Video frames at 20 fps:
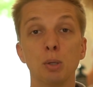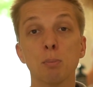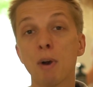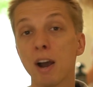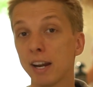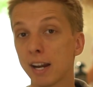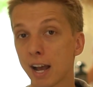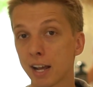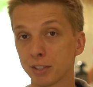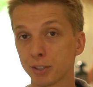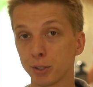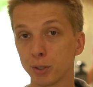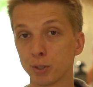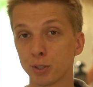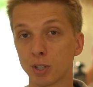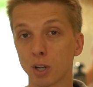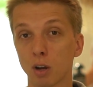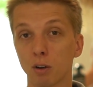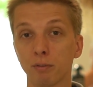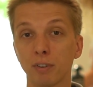you might ask
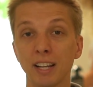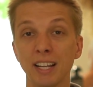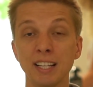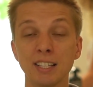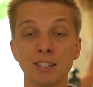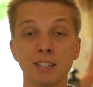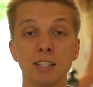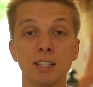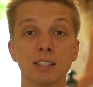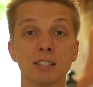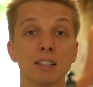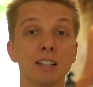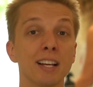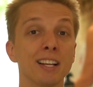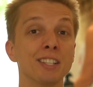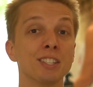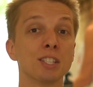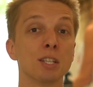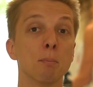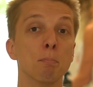yourself, is this
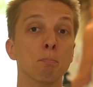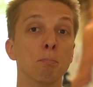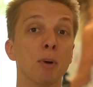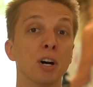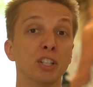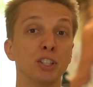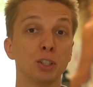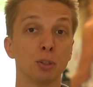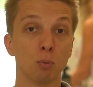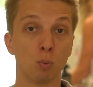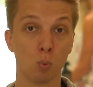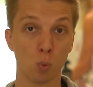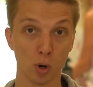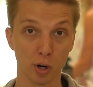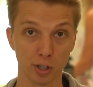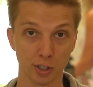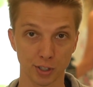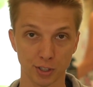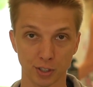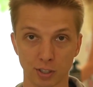lens much
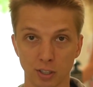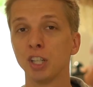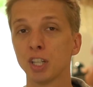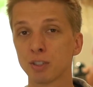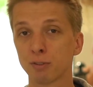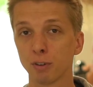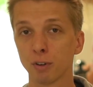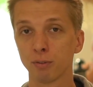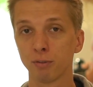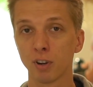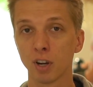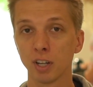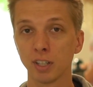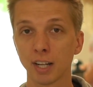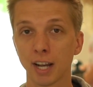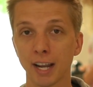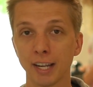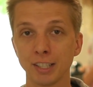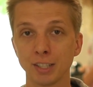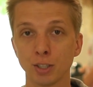worse? Just for fun,
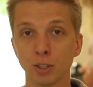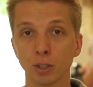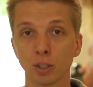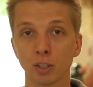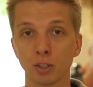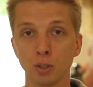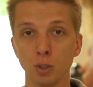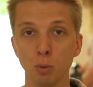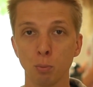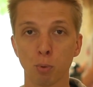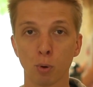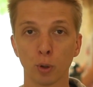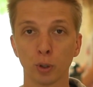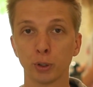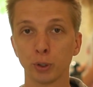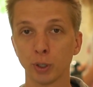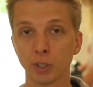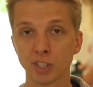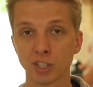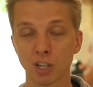I took two
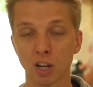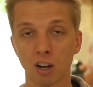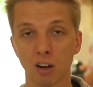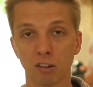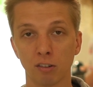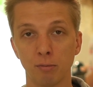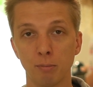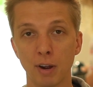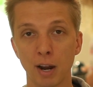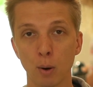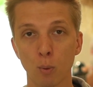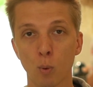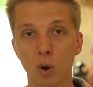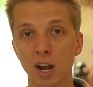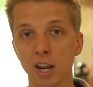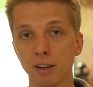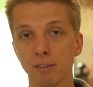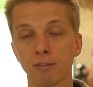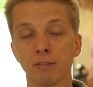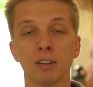portraits of my
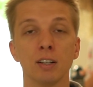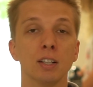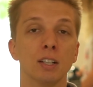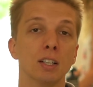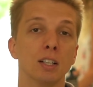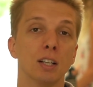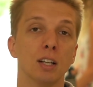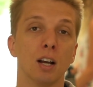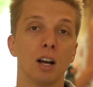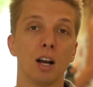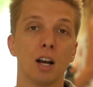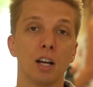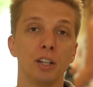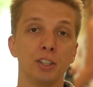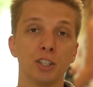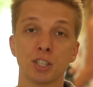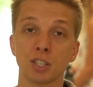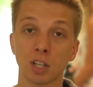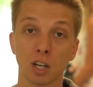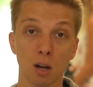wife
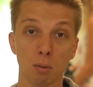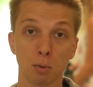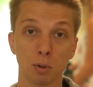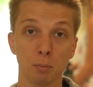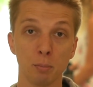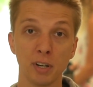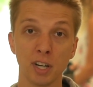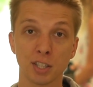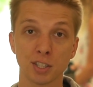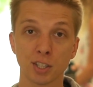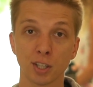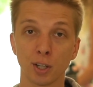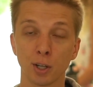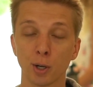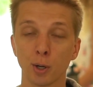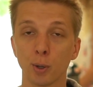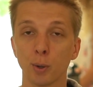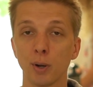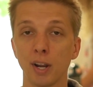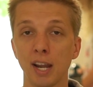just a couple of minutes
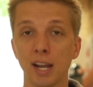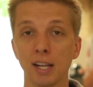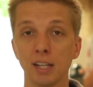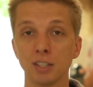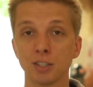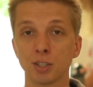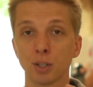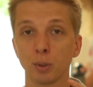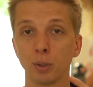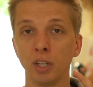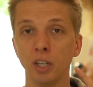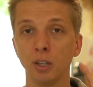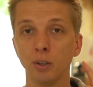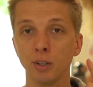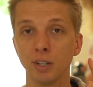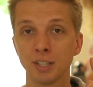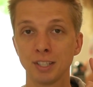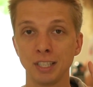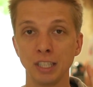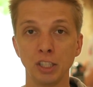ago, and so here
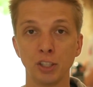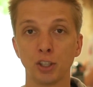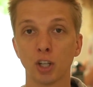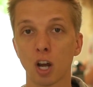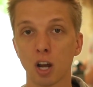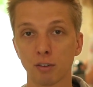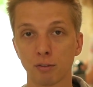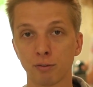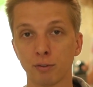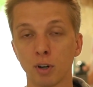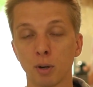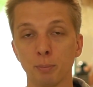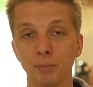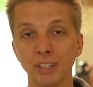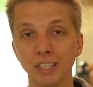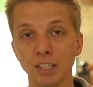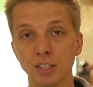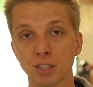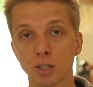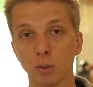is the shot from
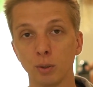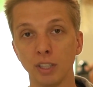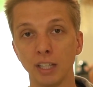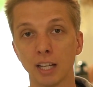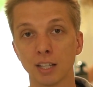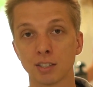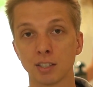the Sony